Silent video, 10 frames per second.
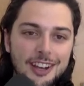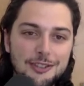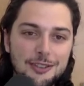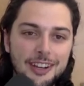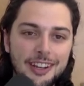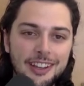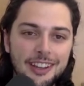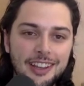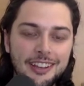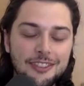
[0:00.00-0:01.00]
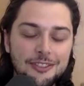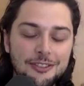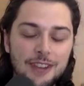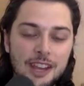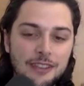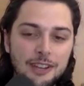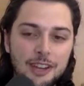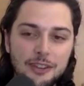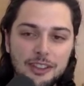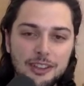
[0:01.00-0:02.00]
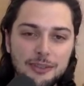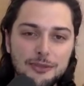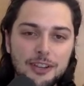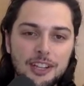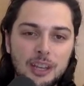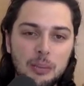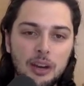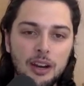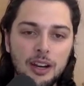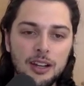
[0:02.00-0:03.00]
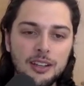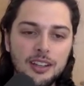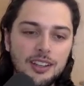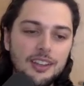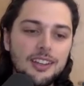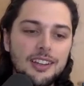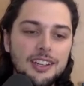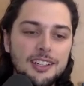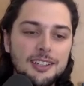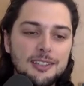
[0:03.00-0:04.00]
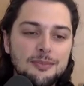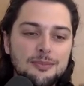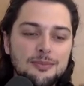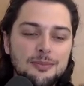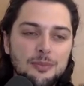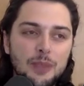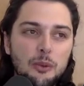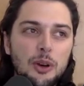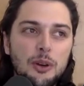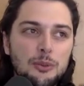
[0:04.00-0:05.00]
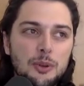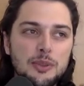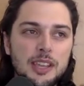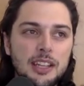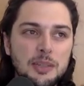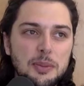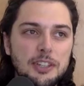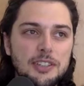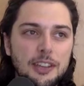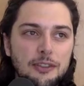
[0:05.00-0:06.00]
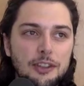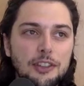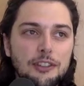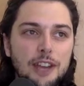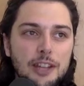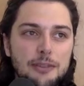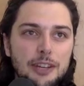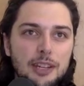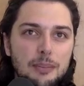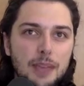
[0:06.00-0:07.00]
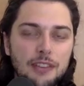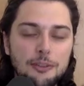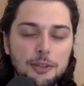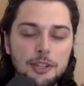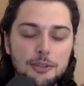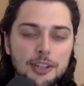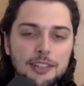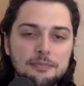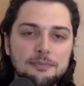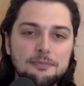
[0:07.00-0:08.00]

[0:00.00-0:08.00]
graduating like right when everything was falling apart. What was that experience like for you graduating in May of 2020?